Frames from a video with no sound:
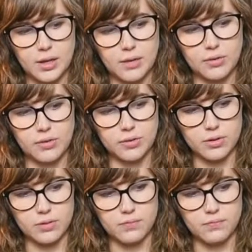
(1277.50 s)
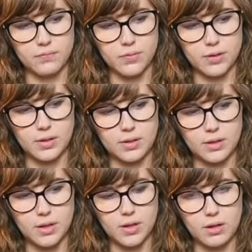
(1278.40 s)
So
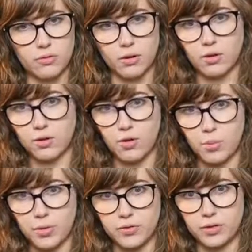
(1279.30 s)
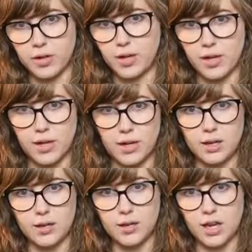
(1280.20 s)
start with the open string
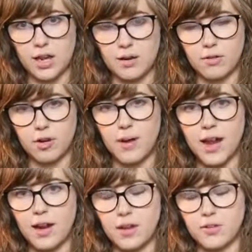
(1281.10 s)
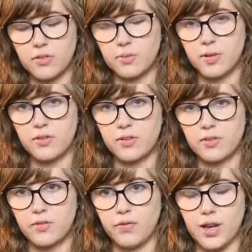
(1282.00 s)
E, and chromatic just means, if
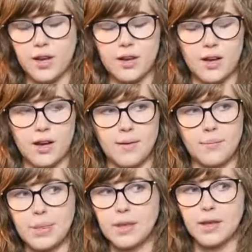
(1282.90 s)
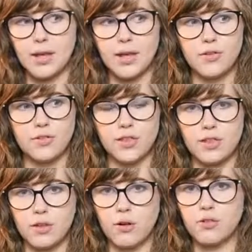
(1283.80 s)
you forget, just that
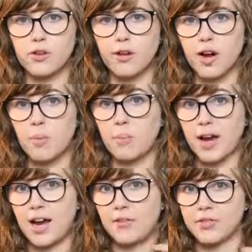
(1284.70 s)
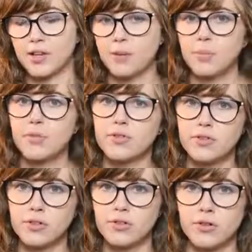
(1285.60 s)
the notes are going up by half step.
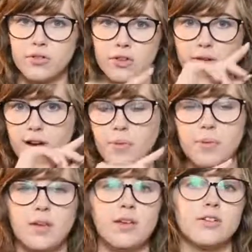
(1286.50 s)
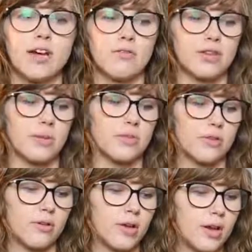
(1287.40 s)
So you're just going up each half step.
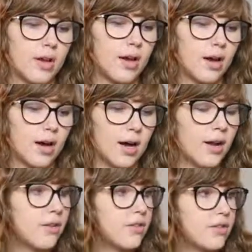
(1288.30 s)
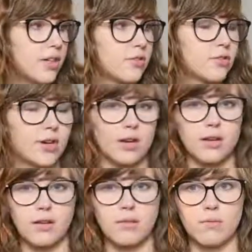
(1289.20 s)
So on the 6th
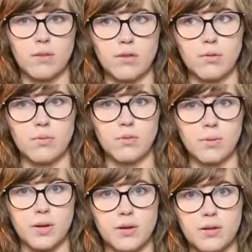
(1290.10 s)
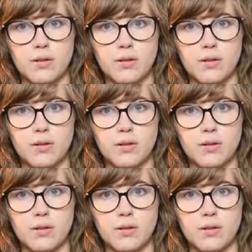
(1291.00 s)
string is where we spend.